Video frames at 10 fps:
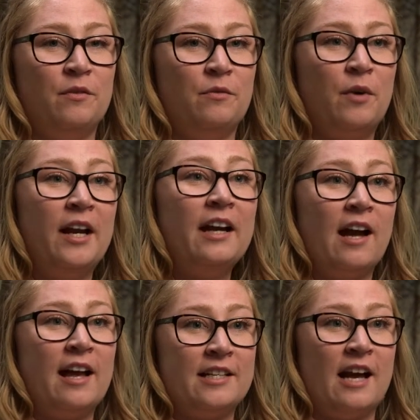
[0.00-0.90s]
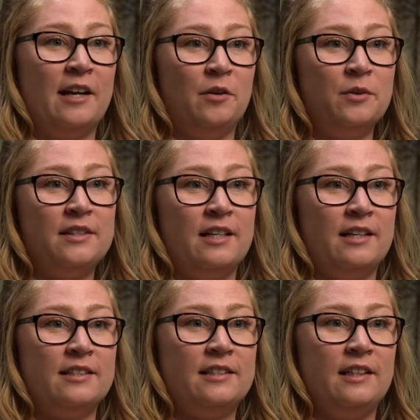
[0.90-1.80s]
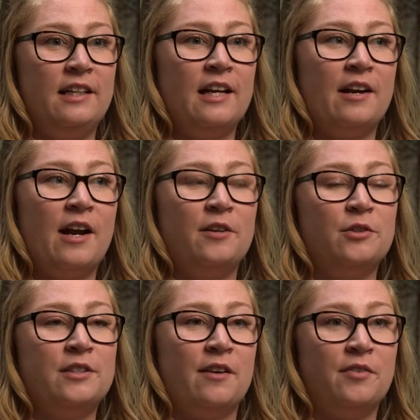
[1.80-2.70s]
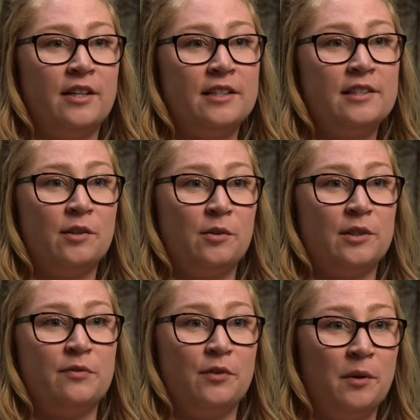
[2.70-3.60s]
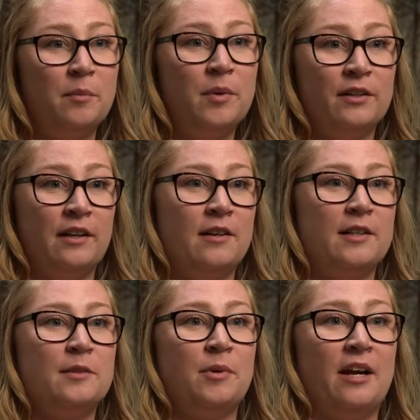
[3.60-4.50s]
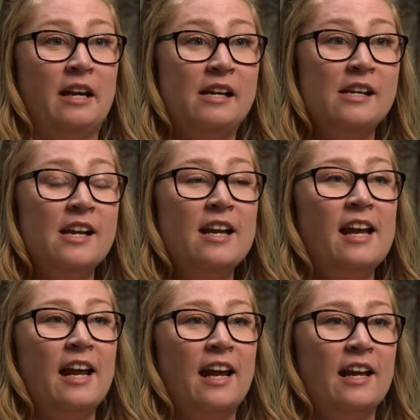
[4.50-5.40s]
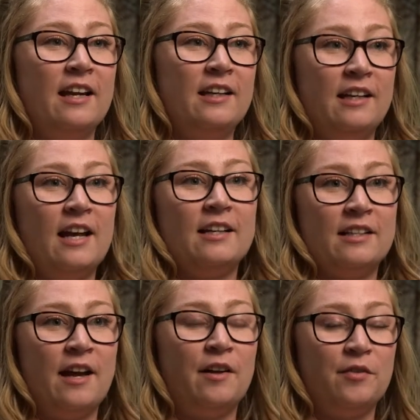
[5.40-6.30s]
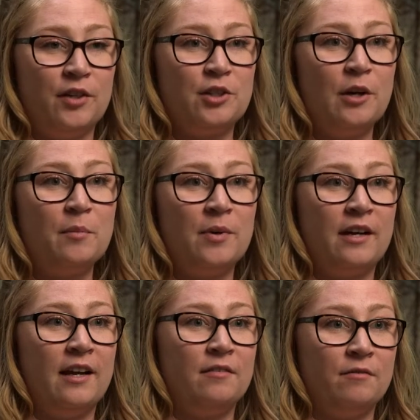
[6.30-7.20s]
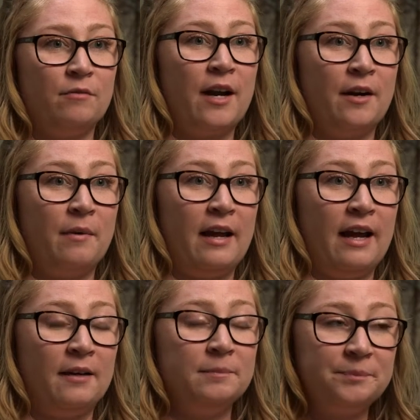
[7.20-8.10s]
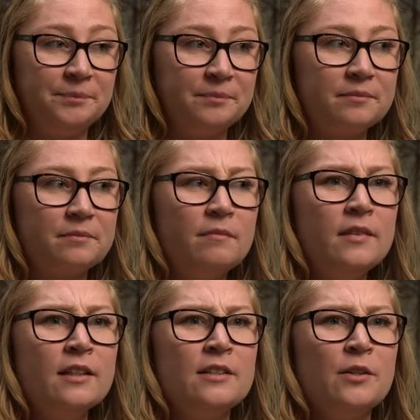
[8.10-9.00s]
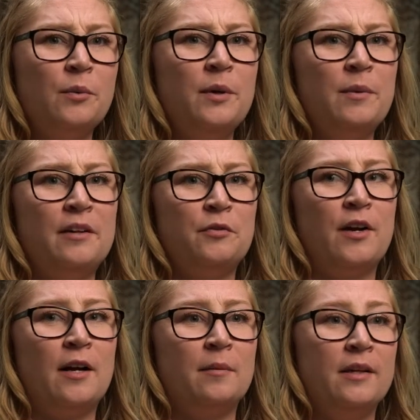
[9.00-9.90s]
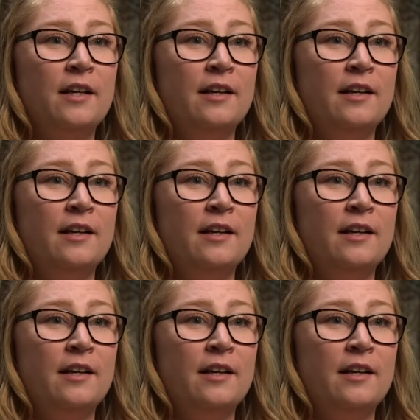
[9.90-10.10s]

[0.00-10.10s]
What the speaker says: right at diagnosis, he had hydrocephalus, so there was fluid building on his brain, and he had to have a shunt put in right away. So we went from